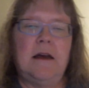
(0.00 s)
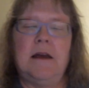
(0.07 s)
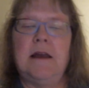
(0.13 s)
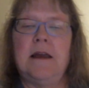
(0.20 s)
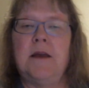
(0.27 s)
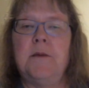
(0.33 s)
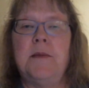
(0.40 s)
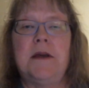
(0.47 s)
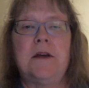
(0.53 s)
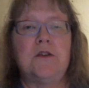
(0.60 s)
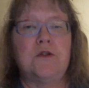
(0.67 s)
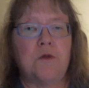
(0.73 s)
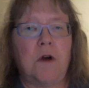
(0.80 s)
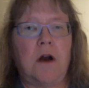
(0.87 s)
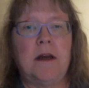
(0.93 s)
it can be a
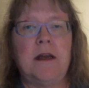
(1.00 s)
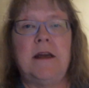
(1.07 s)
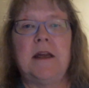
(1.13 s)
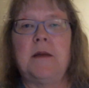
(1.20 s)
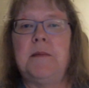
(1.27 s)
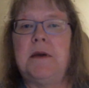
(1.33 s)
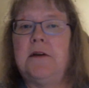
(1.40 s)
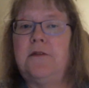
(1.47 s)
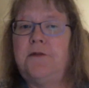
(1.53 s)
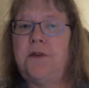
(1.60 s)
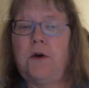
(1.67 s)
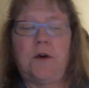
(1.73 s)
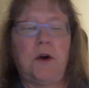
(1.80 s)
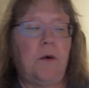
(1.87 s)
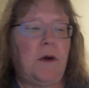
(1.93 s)
drawing, it can be a
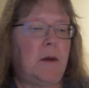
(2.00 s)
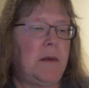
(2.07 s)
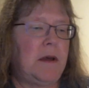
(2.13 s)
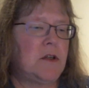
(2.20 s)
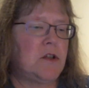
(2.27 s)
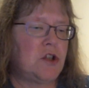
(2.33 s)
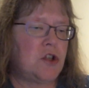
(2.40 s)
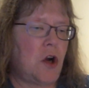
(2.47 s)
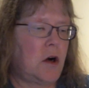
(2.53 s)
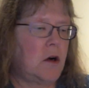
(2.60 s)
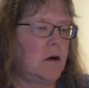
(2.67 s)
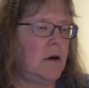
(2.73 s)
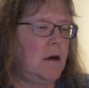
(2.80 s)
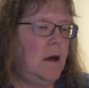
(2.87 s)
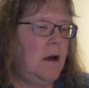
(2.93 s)
photo, it can be a chart,